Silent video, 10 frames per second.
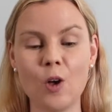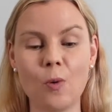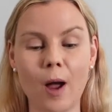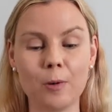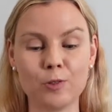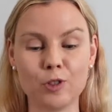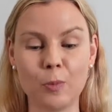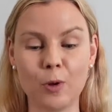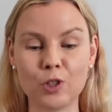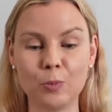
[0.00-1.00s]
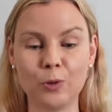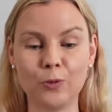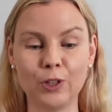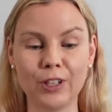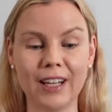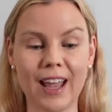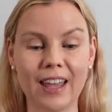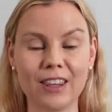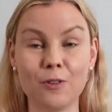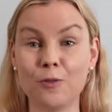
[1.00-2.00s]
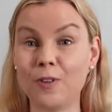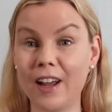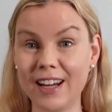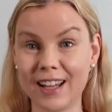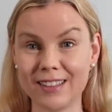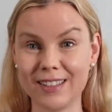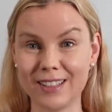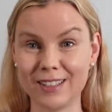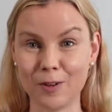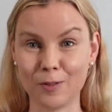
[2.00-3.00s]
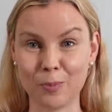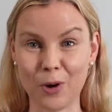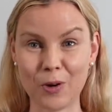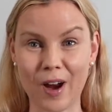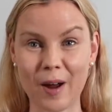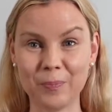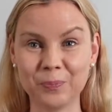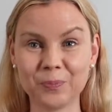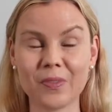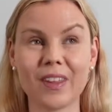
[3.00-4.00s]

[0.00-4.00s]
where I was responsible for looking at the finances of the program,